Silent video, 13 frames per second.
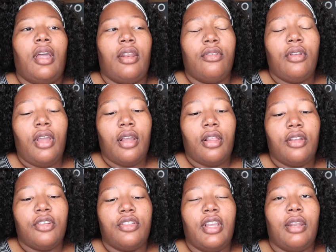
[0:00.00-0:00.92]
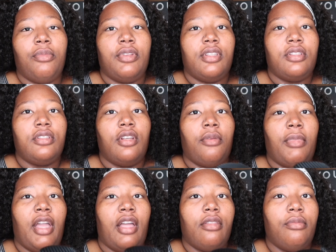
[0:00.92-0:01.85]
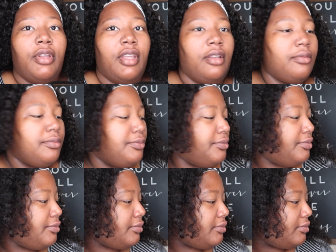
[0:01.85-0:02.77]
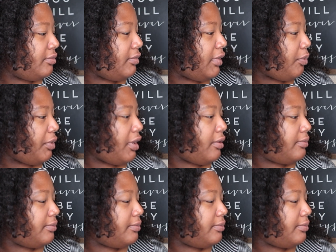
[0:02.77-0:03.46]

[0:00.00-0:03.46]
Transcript: I don't know how close you gotta put this to your mouth, but here we go.